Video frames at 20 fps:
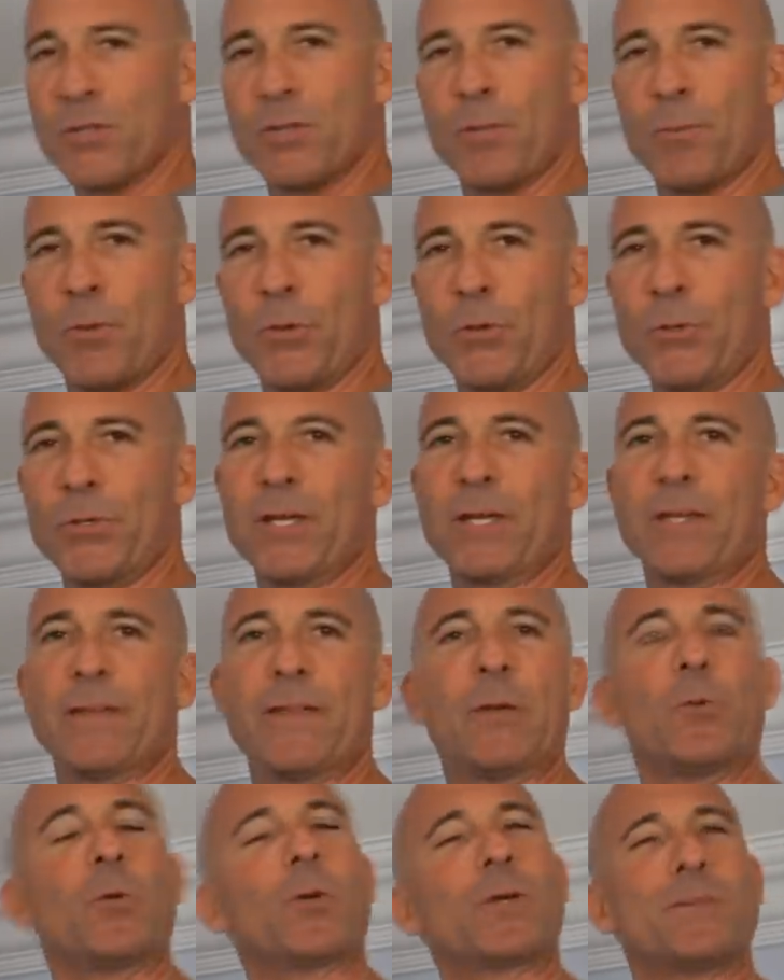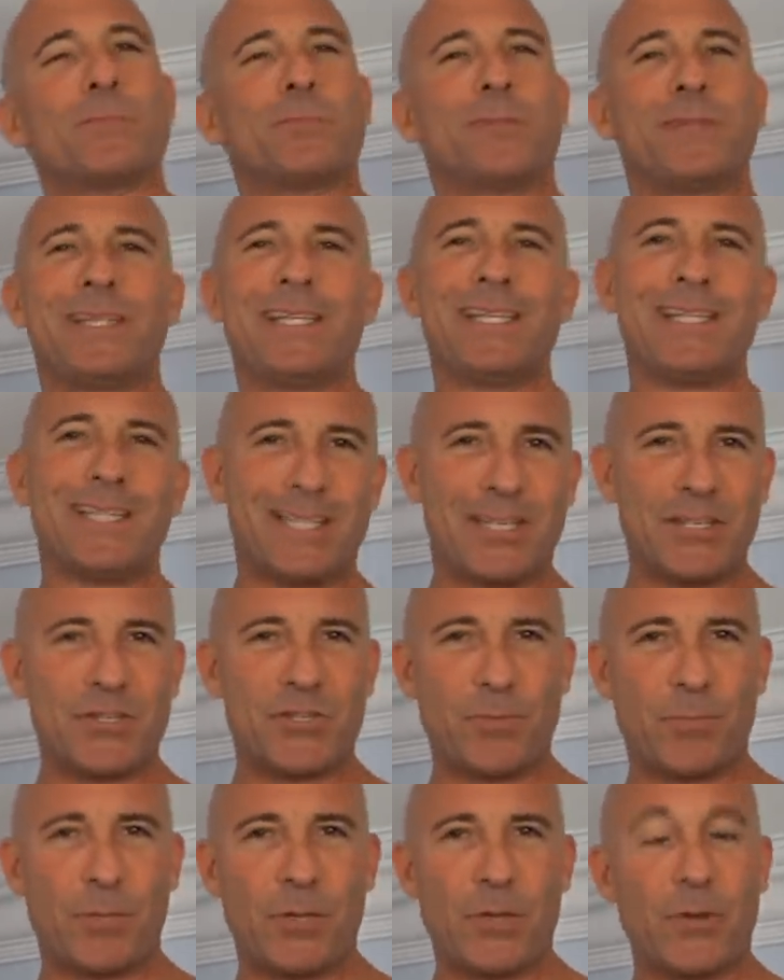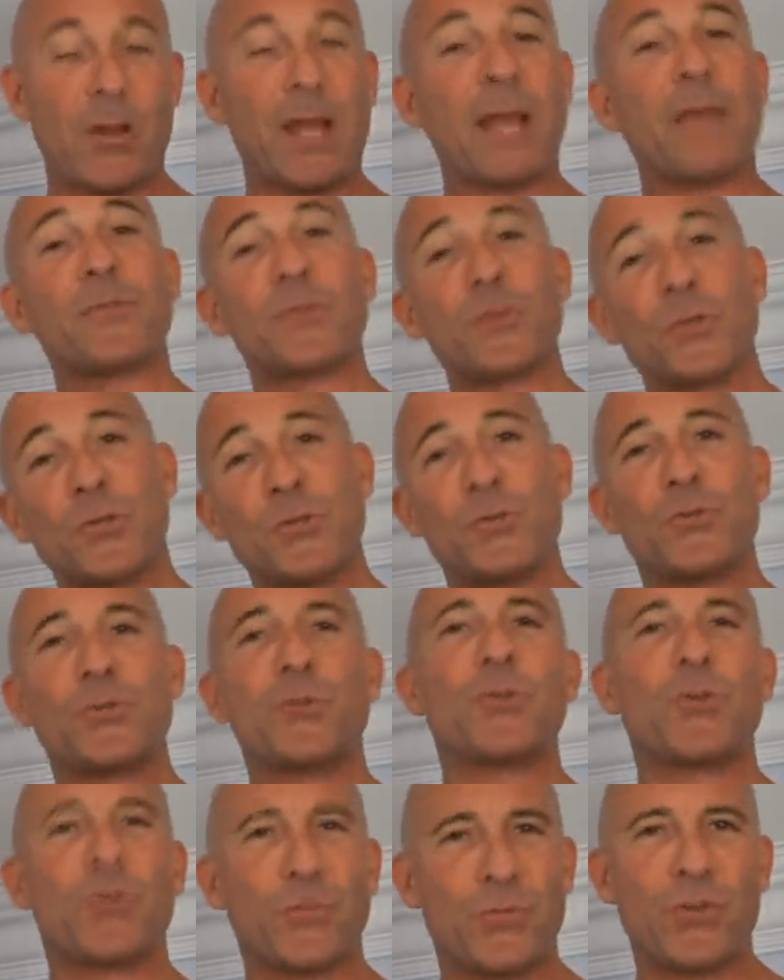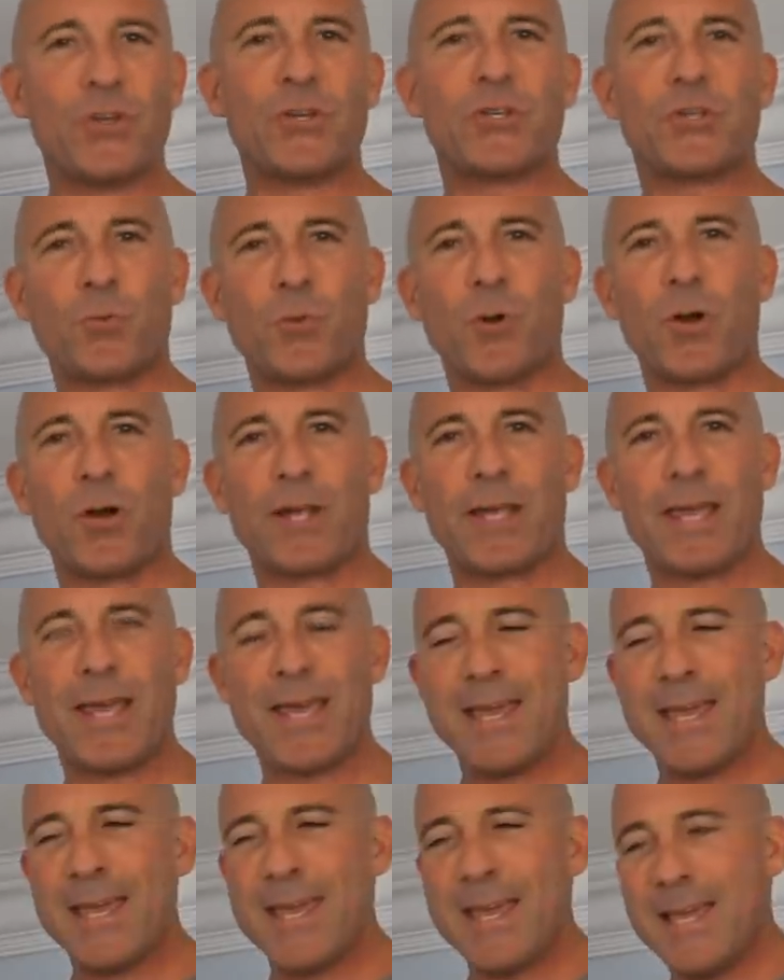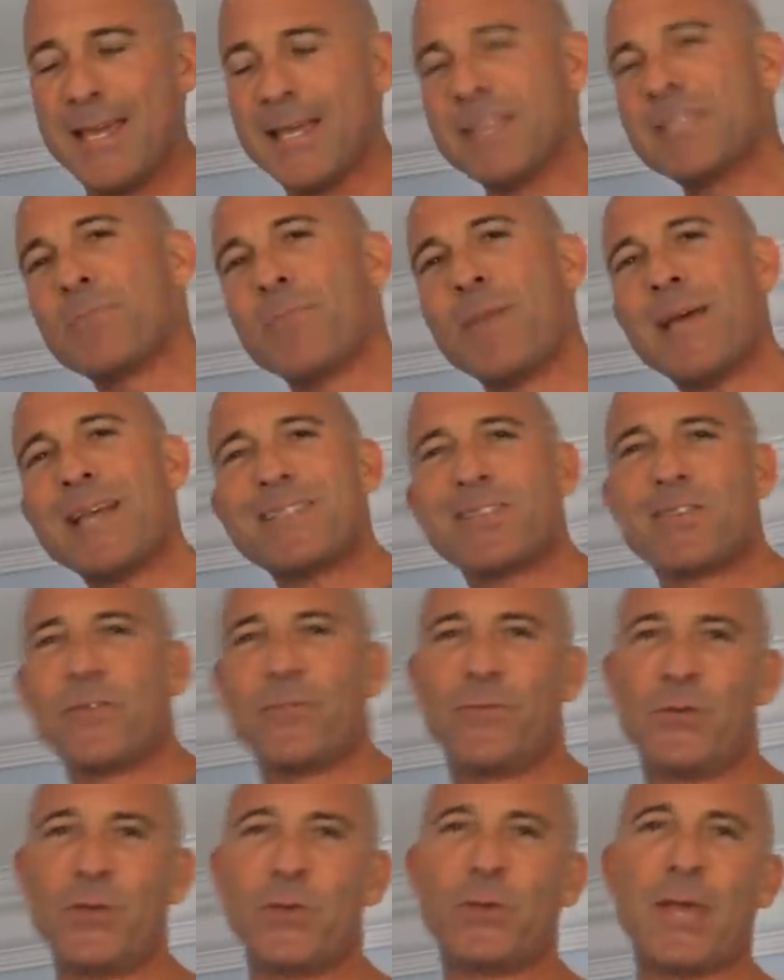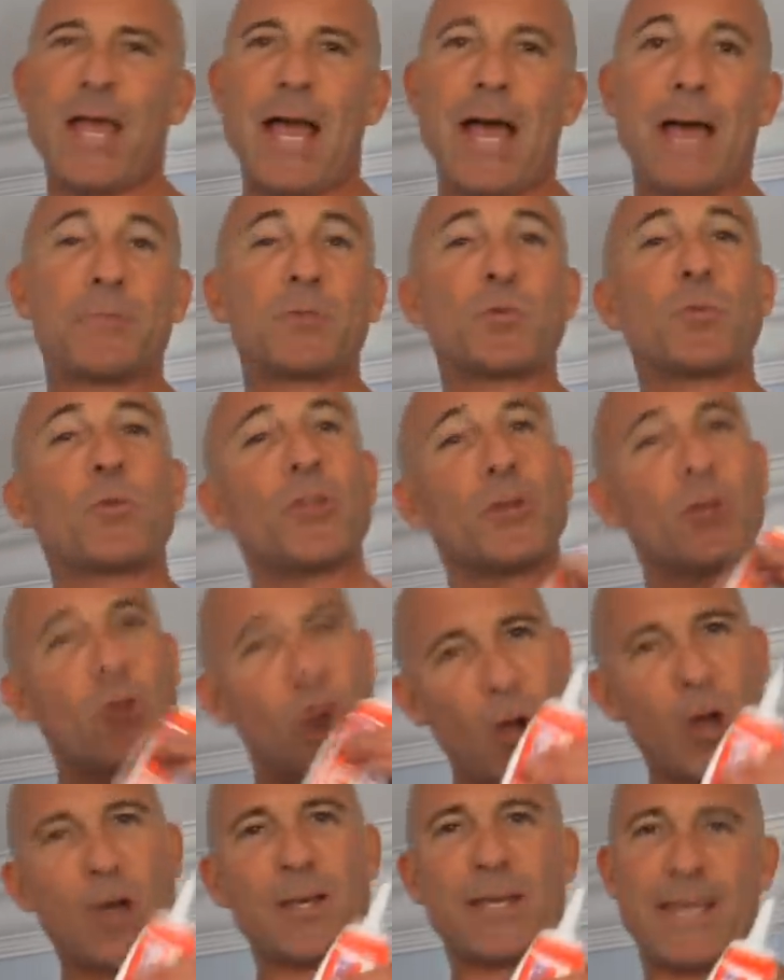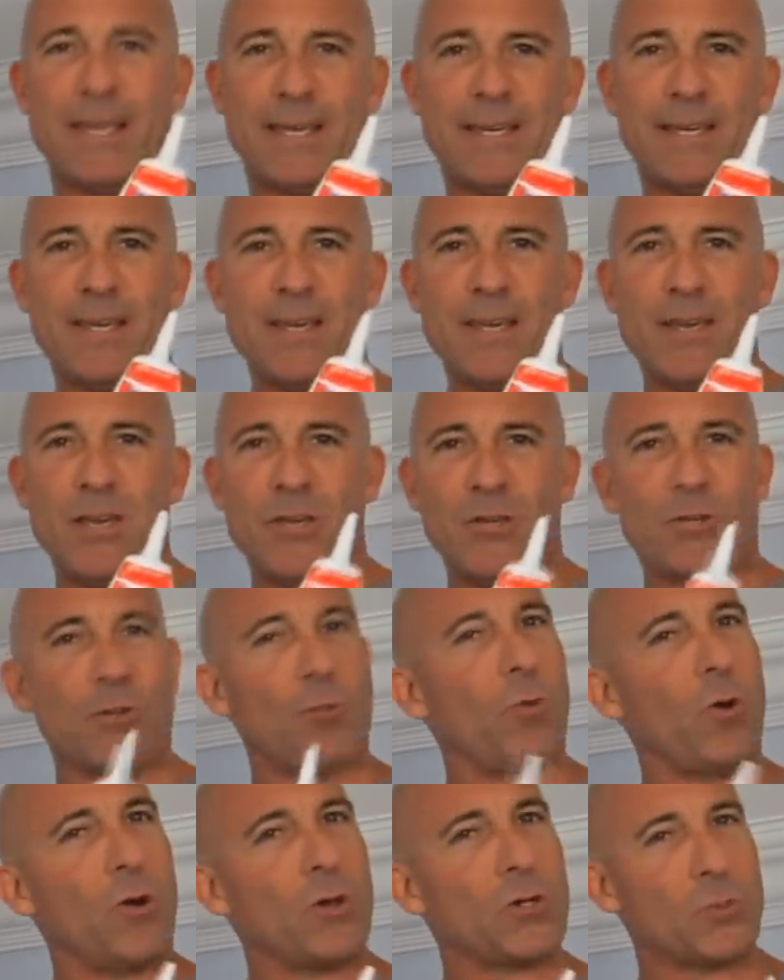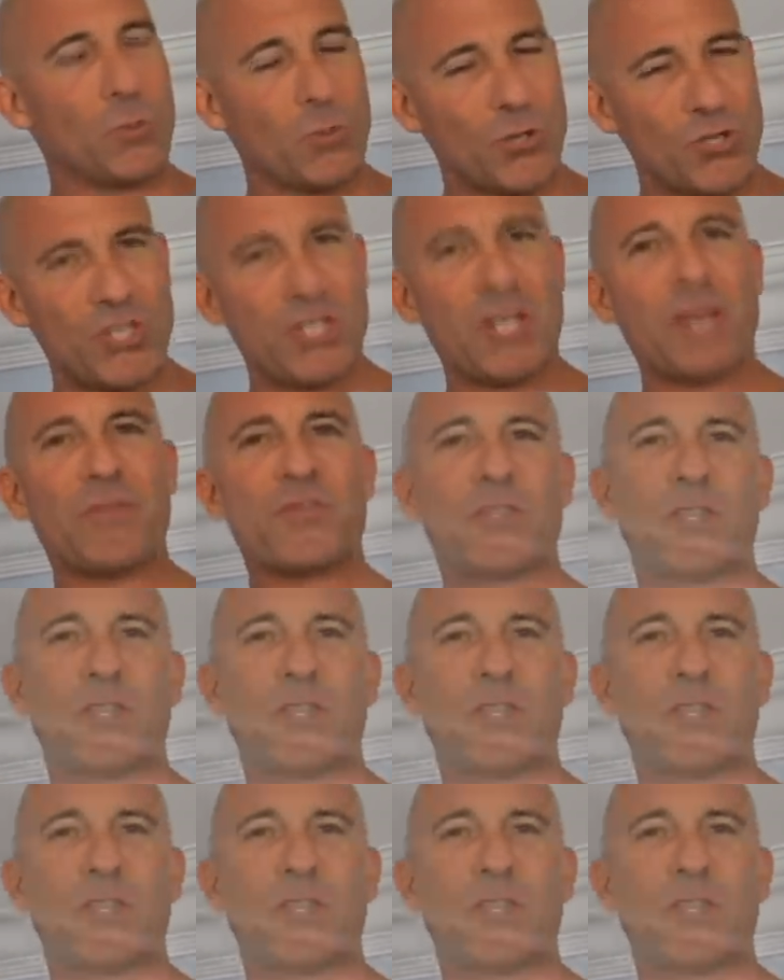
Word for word: in the molding. They will completely disappear after you do your finish work. It's best to fill gaps with caulking. Your walls will shift